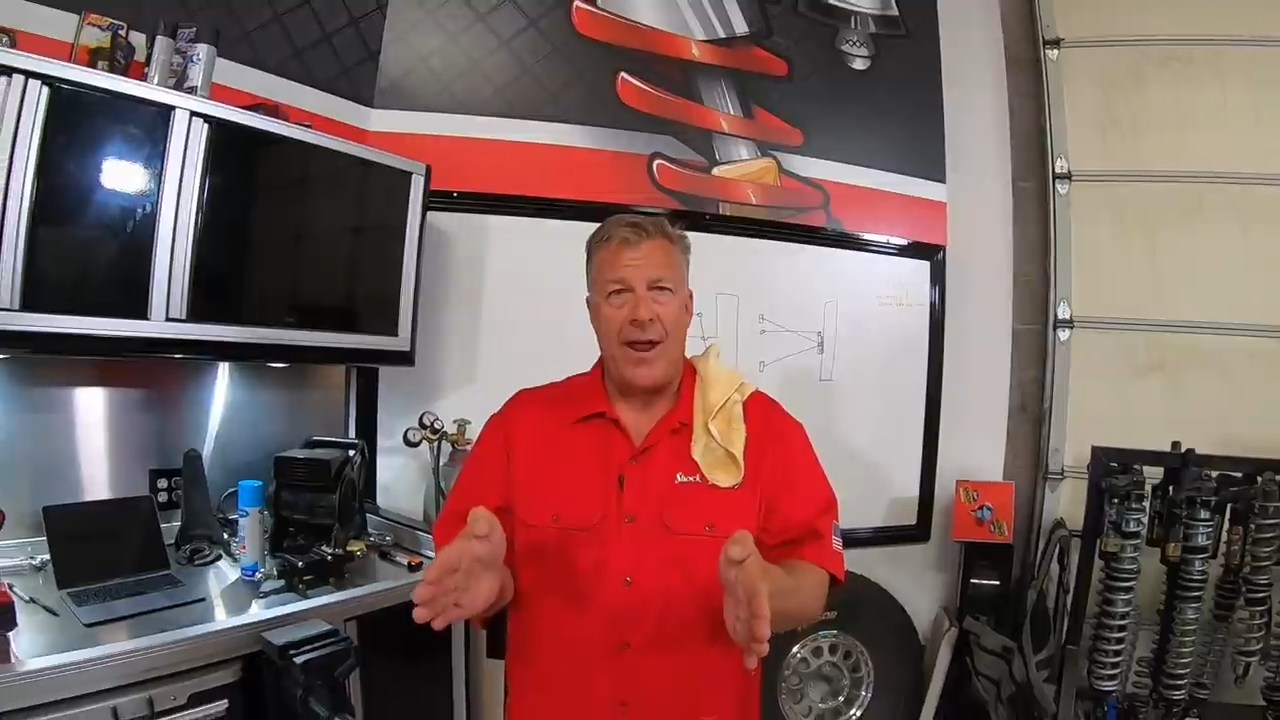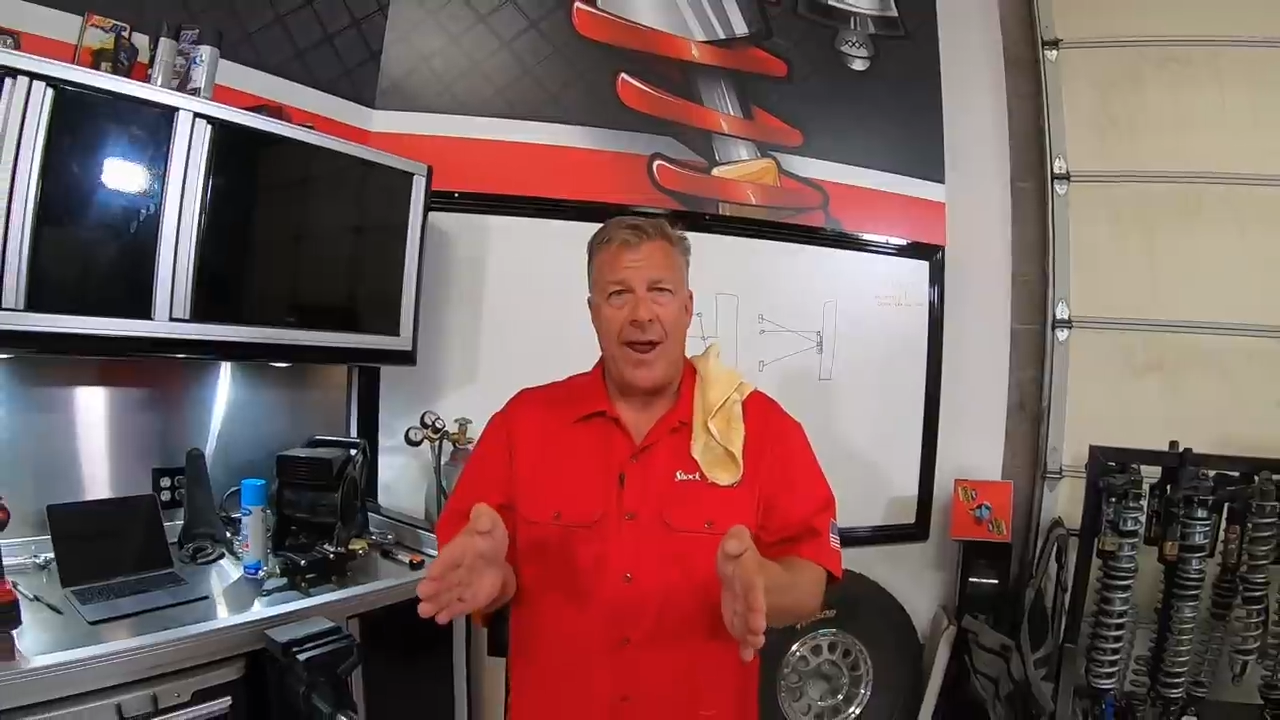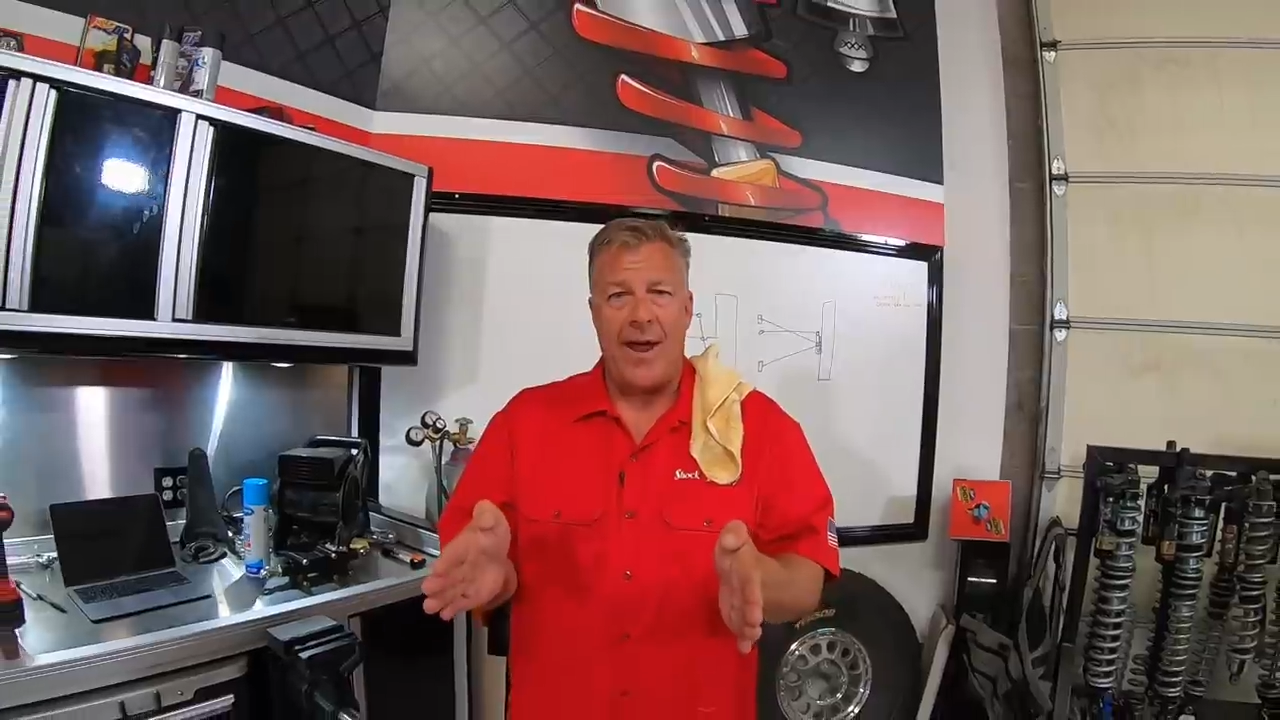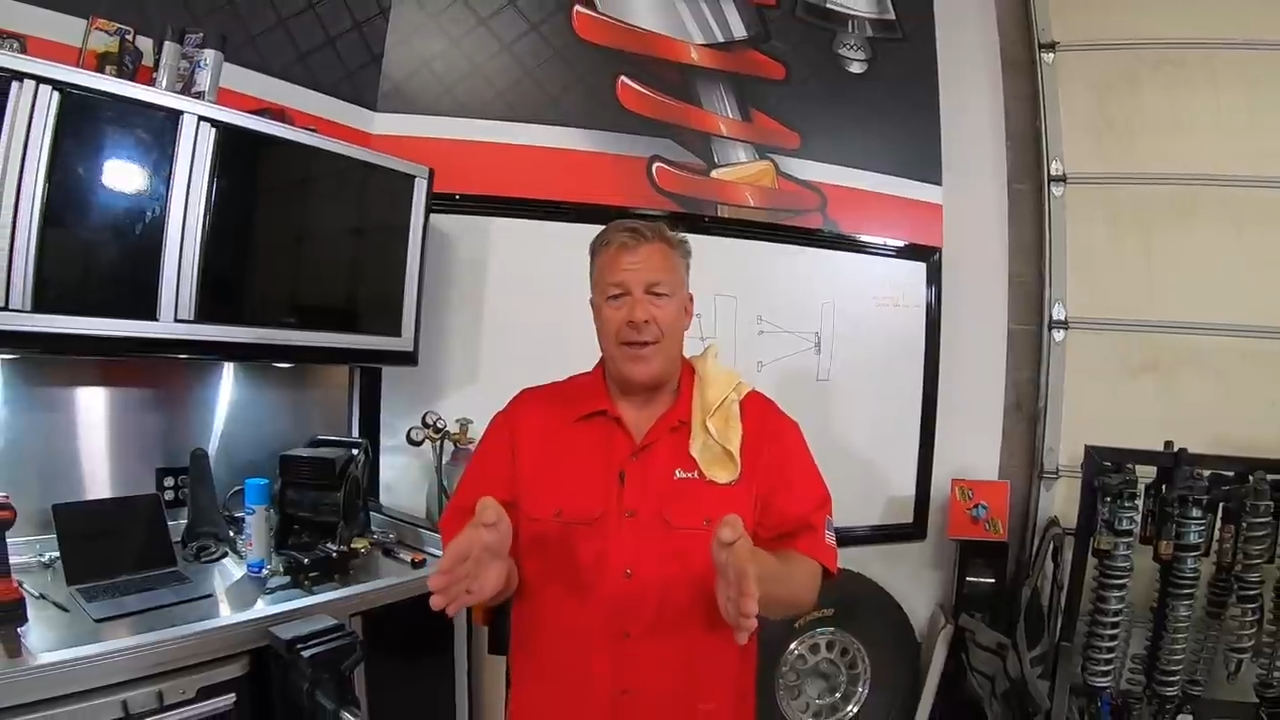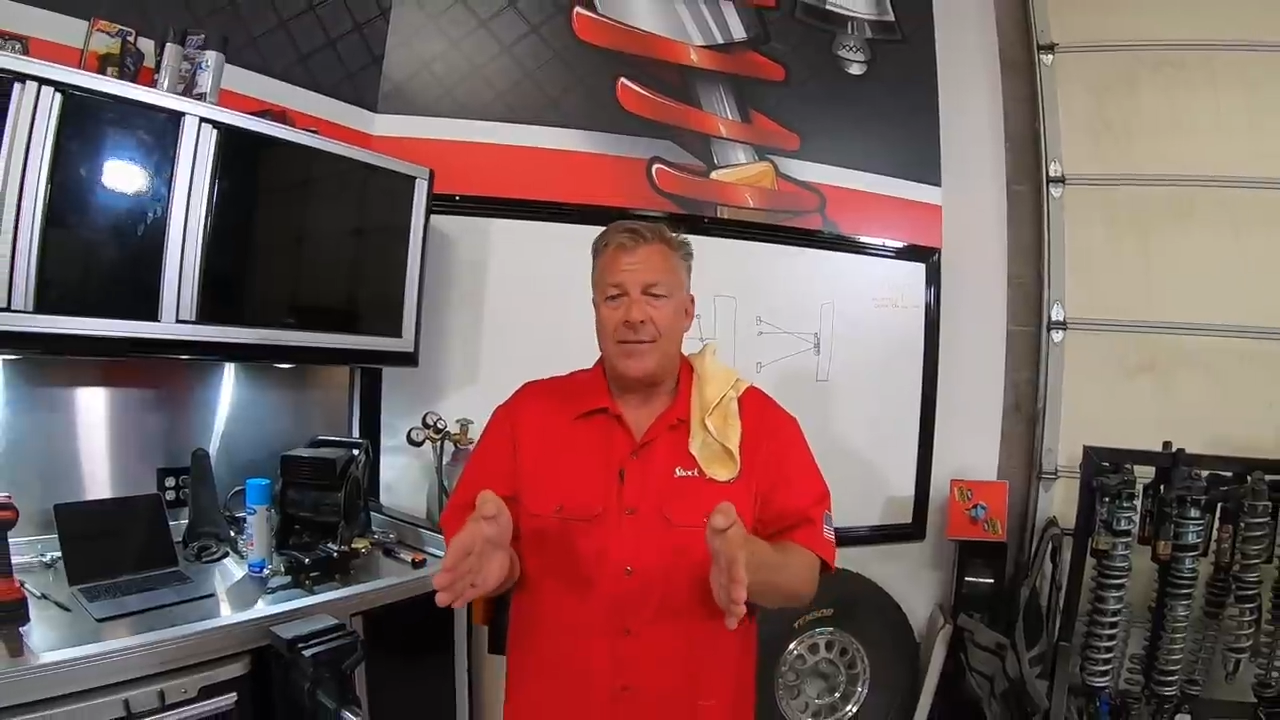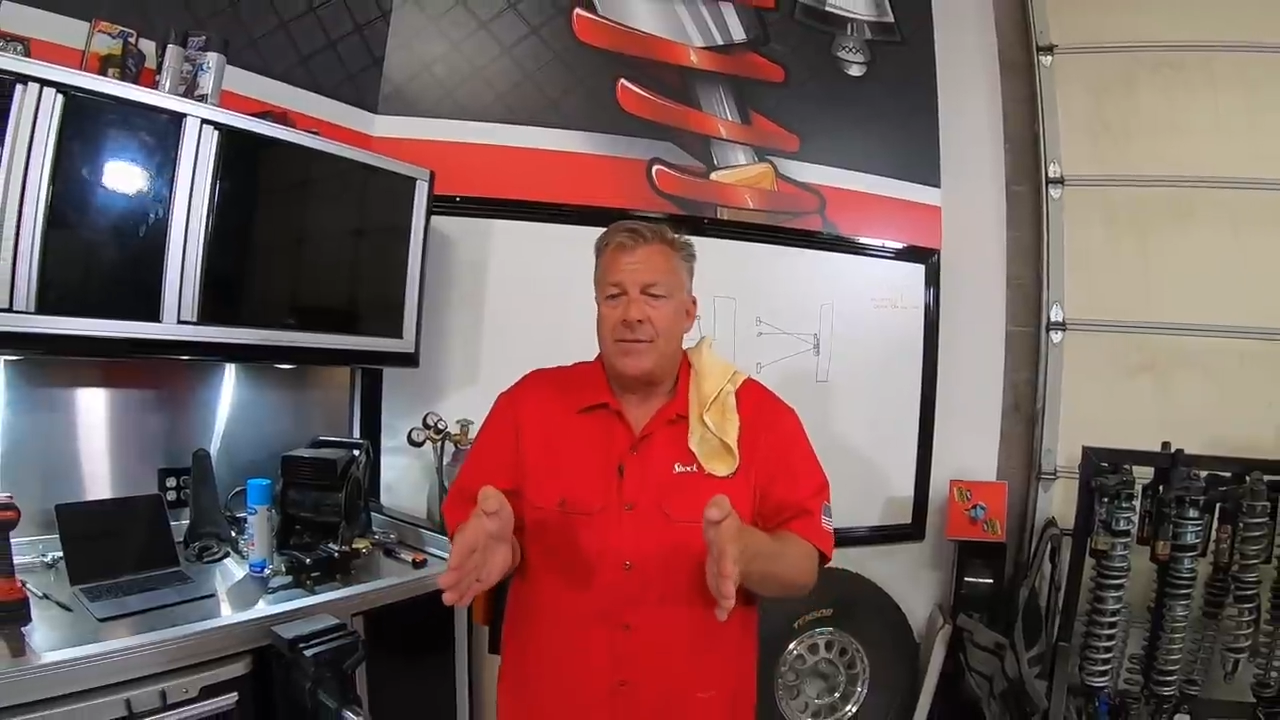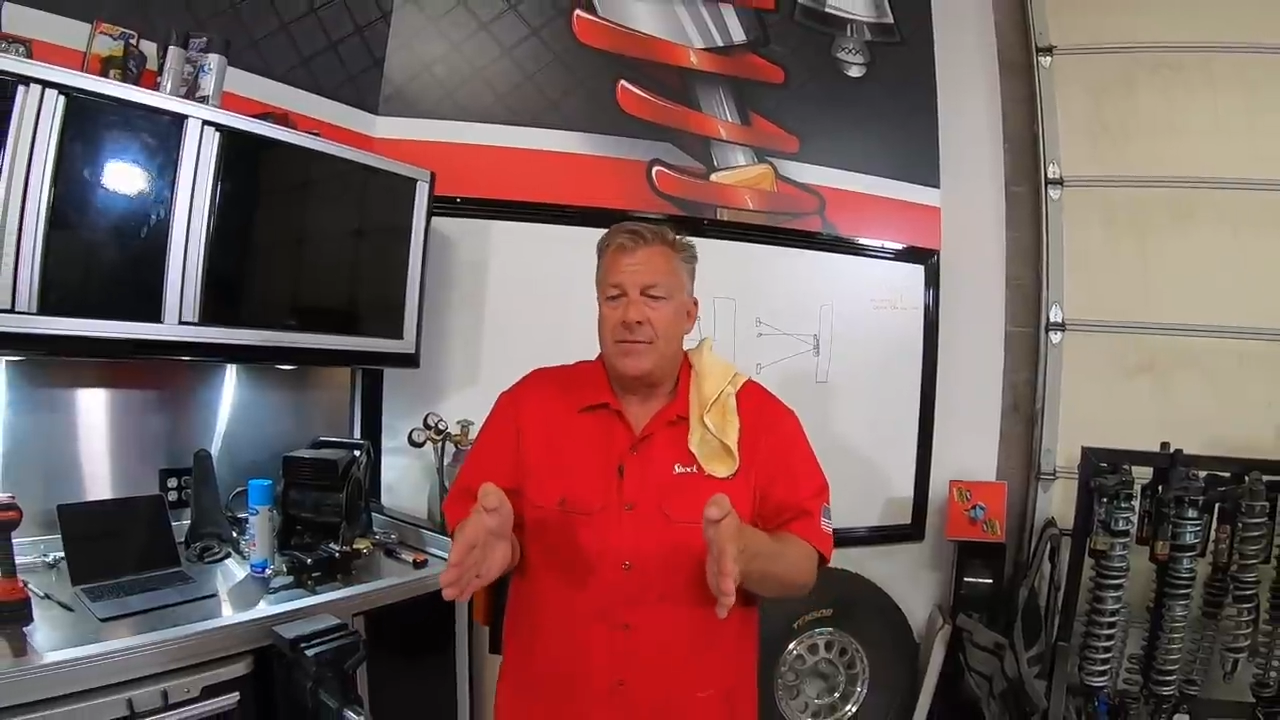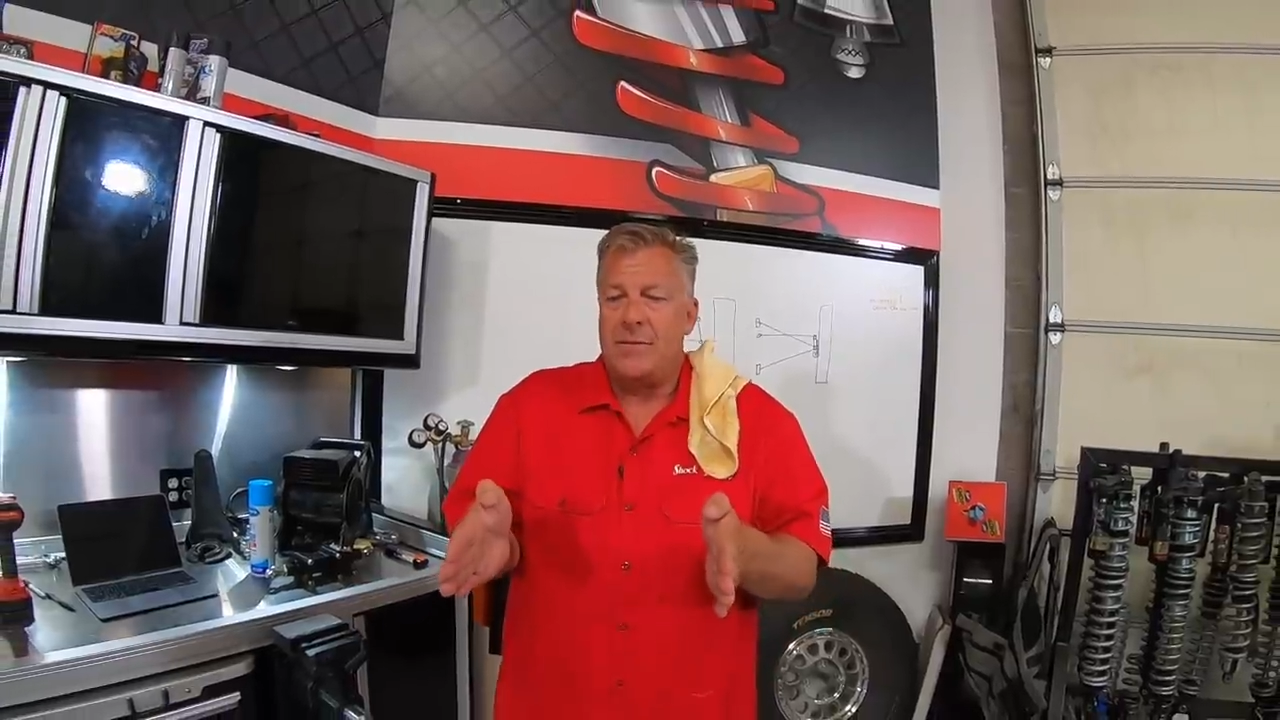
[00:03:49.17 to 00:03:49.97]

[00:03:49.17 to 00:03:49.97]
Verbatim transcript: has,